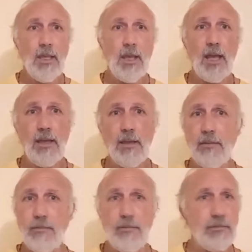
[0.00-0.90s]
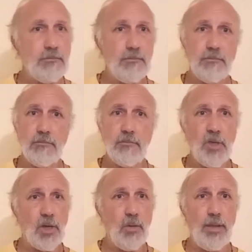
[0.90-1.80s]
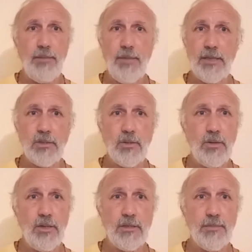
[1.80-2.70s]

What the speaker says: I took away my students,